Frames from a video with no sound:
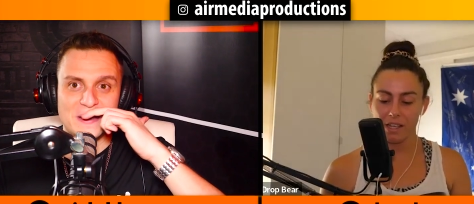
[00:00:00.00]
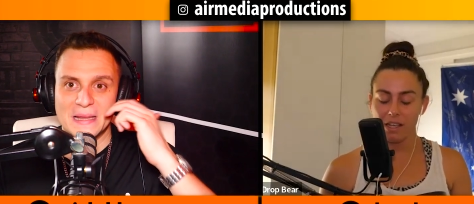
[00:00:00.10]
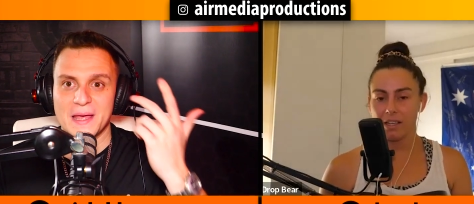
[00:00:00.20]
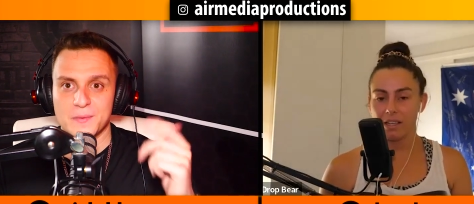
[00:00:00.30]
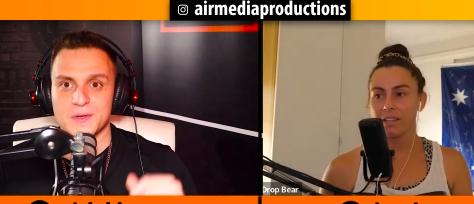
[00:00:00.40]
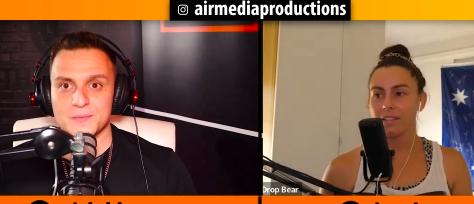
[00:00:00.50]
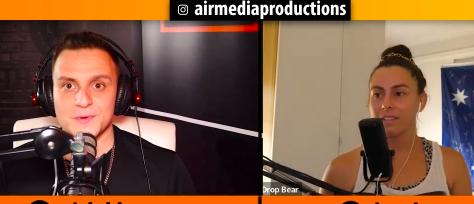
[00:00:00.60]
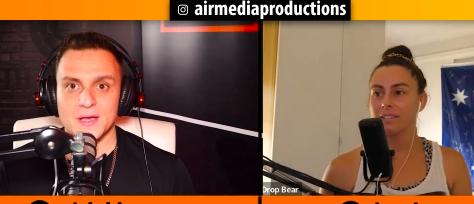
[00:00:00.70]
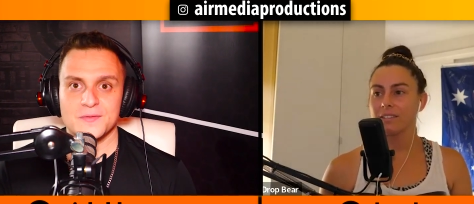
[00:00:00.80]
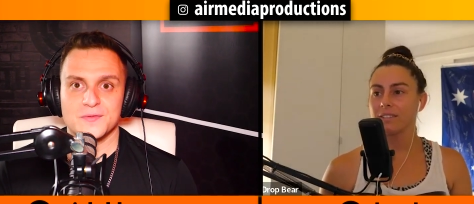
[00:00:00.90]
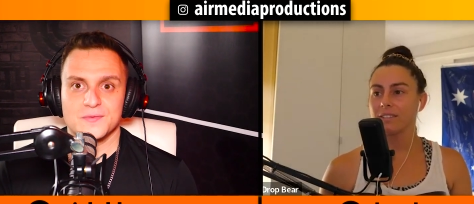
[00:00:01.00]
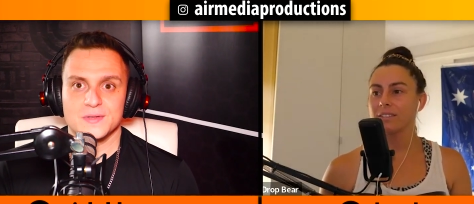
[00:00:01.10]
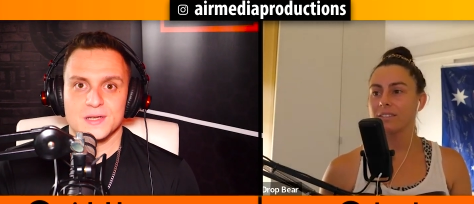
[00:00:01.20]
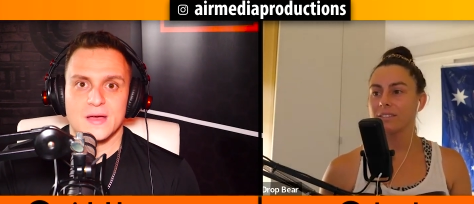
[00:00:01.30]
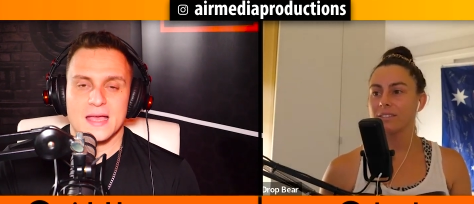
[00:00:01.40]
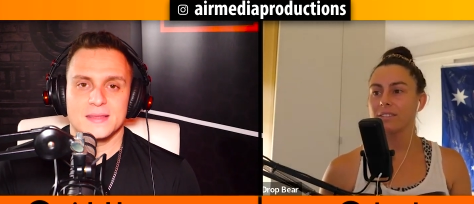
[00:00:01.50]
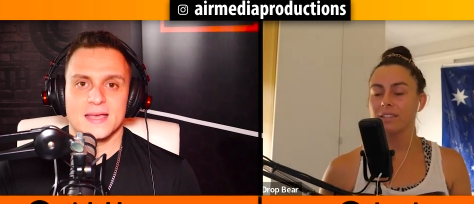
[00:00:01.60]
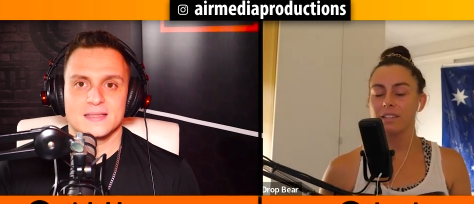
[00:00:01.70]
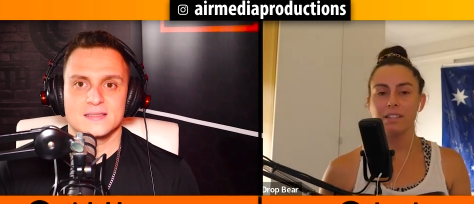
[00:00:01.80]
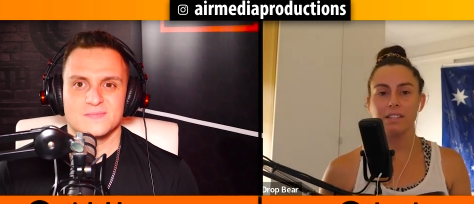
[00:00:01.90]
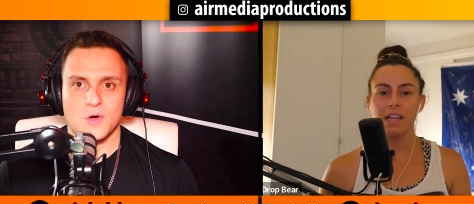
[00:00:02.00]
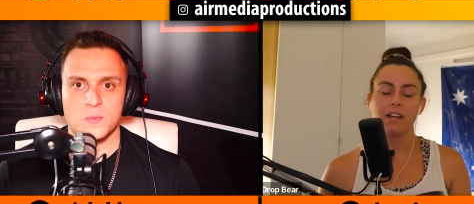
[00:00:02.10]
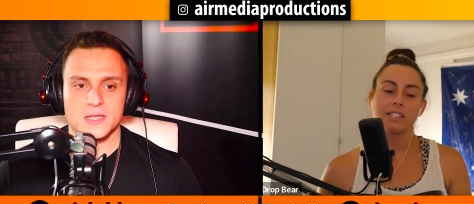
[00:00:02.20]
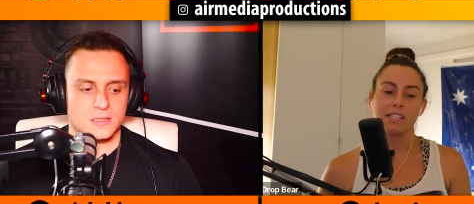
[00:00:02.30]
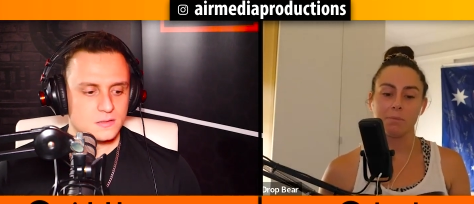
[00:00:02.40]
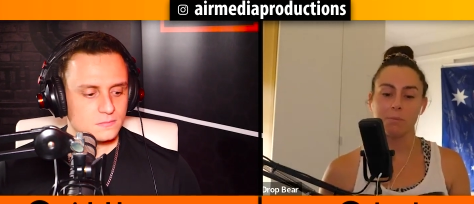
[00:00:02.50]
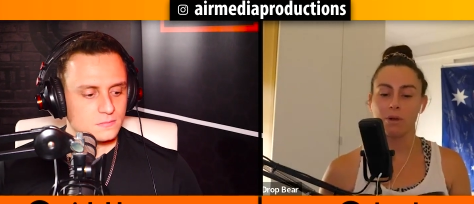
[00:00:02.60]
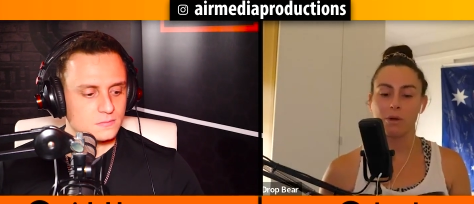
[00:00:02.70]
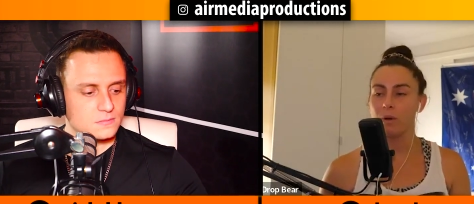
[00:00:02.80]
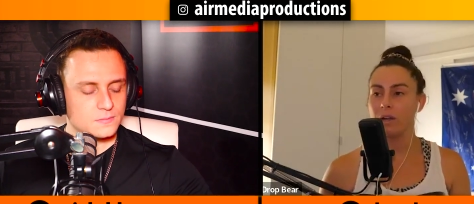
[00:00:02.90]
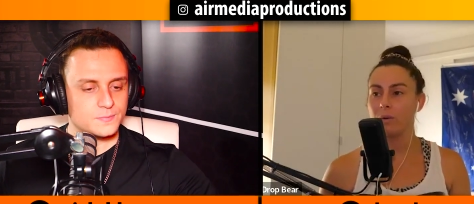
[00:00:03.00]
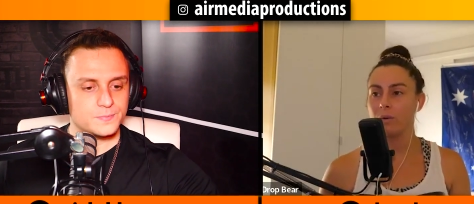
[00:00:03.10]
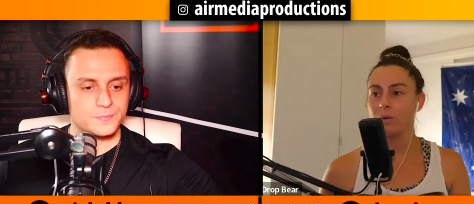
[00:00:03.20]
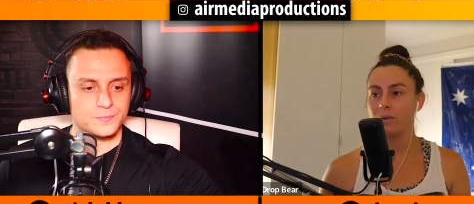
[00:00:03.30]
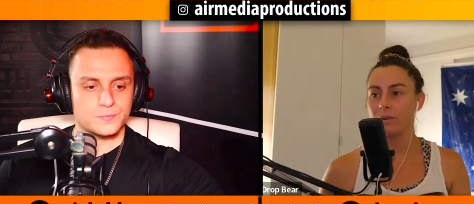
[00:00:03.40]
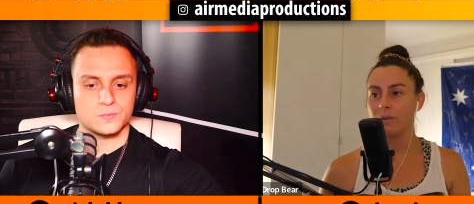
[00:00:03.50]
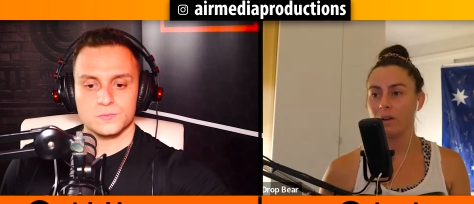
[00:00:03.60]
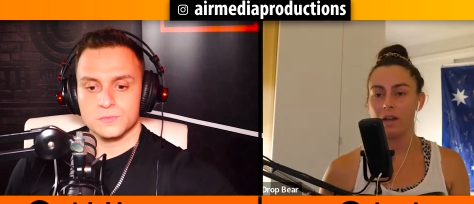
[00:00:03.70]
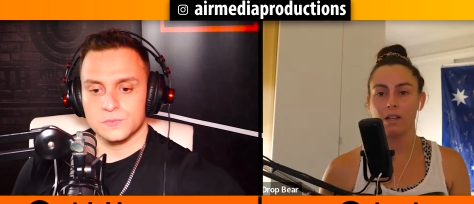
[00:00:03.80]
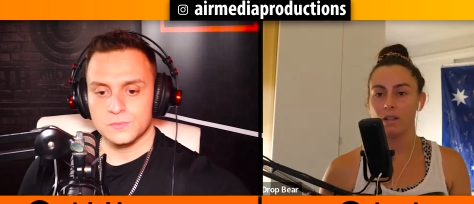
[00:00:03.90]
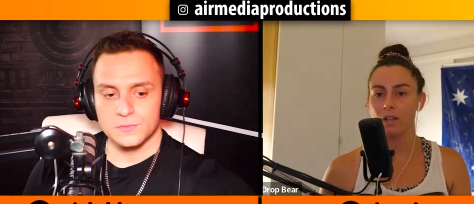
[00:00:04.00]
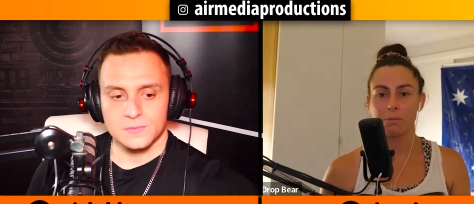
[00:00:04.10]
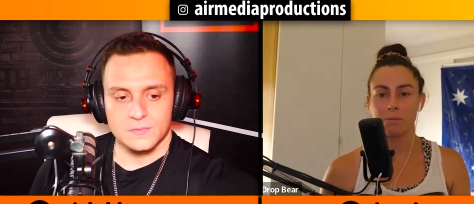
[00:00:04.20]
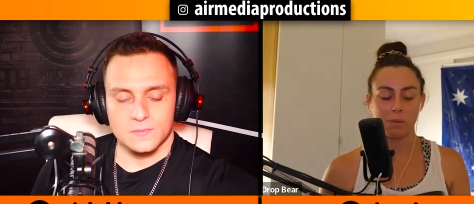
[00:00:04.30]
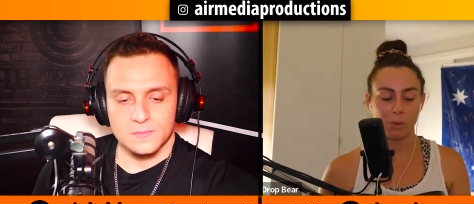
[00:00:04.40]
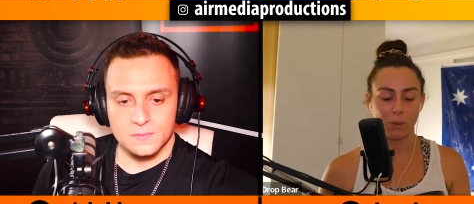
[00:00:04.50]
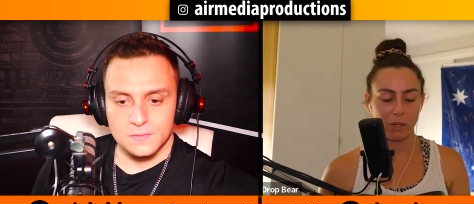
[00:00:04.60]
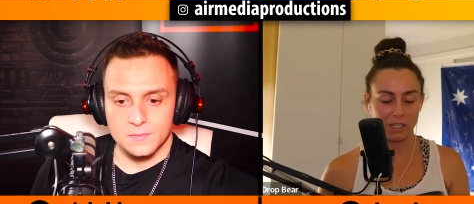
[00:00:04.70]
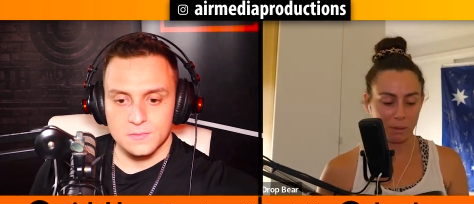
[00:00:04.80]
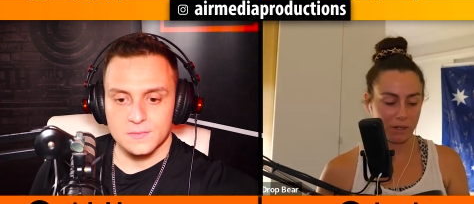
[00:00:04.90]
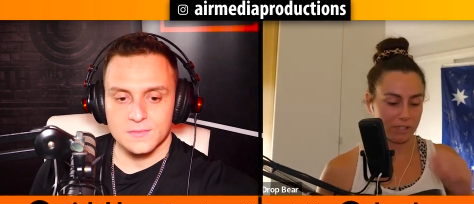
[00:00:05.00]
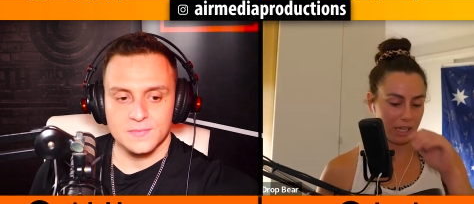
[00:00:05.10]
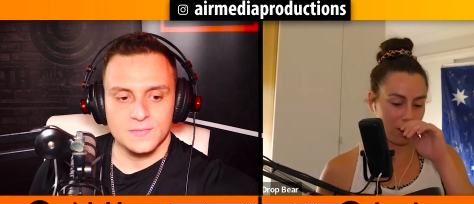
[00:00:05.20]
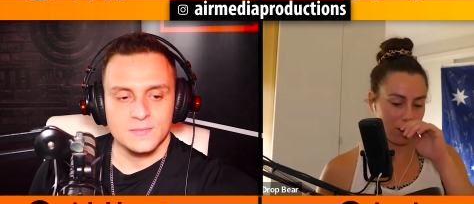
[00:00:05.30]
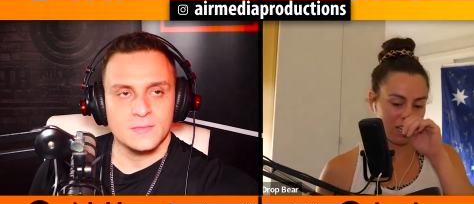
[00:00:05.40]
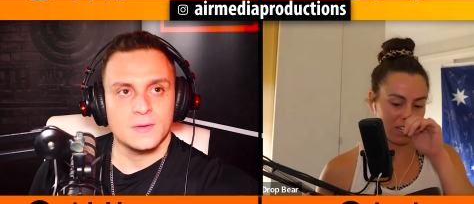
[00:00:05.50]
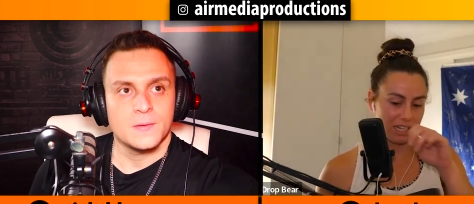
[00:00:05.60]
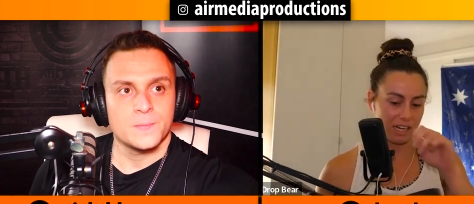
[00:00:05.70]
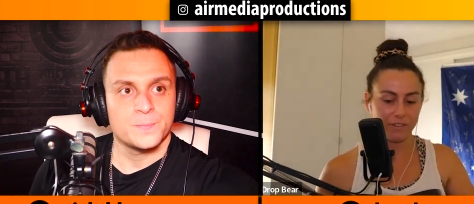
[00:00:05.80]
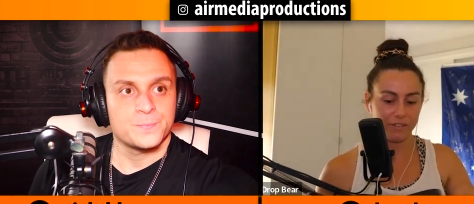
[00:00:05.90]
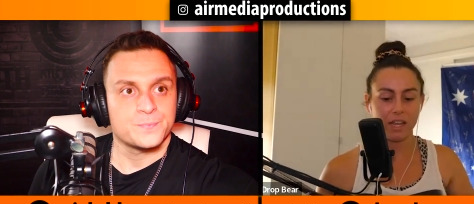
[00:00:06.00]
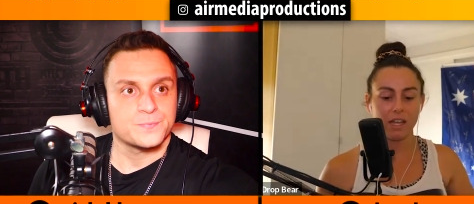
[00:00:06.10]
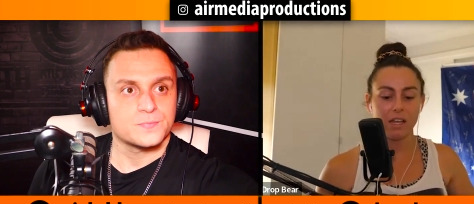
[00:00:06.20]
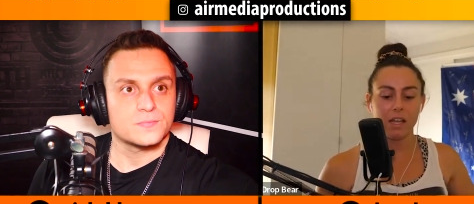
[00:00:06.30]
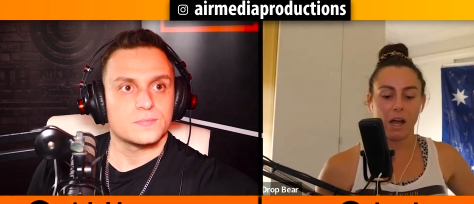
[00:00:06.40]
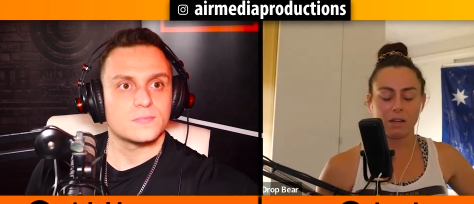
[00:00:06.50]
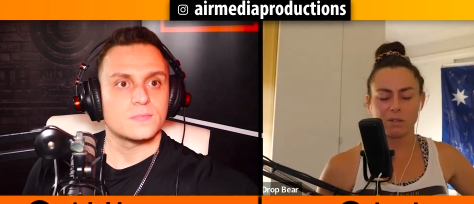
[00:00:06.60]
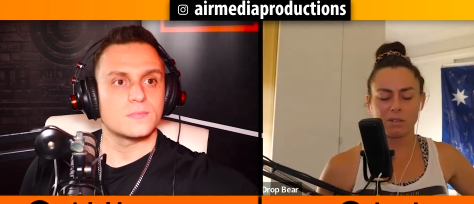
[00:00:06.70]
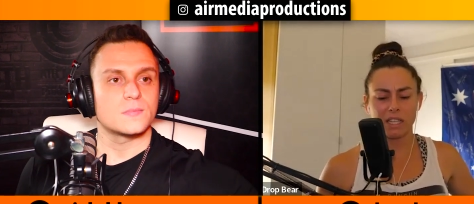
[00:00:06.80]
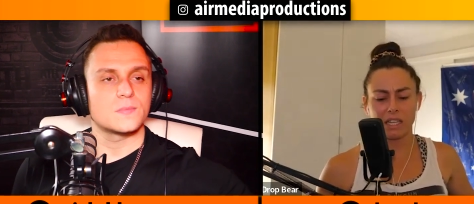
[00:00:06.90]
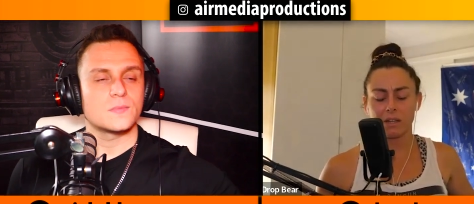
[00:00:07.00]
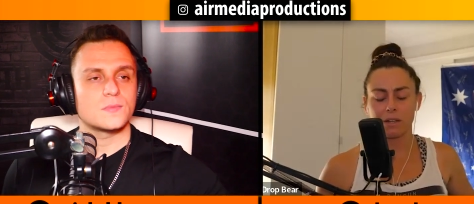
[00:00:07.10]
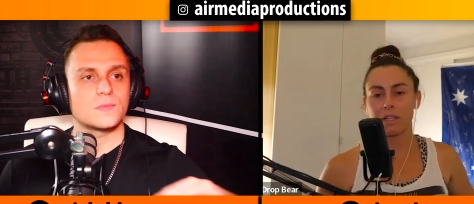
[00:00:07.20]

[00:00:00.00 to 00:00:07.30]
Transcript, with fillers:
Speaker 1: but a lot of people have, you know, had
Speaker 2: that. Yeah, at moment. some point where a lot of people experience that kind of stuff. And I was really, really